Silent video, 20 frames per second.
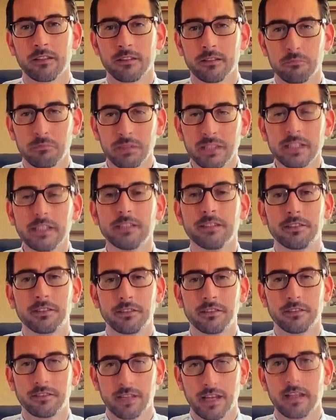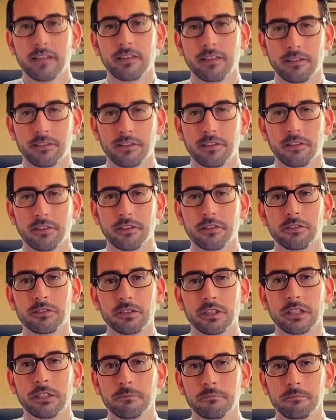please take this
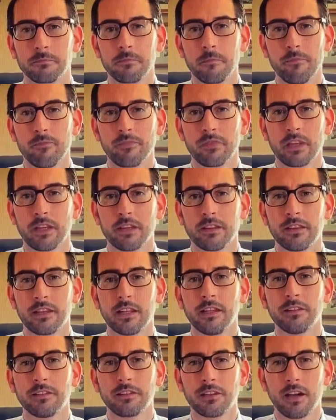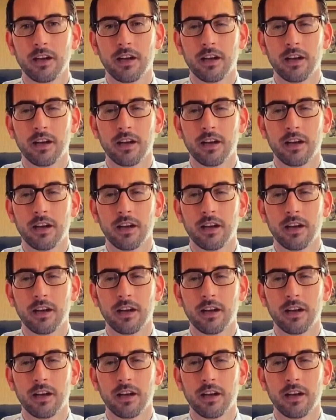seriously. This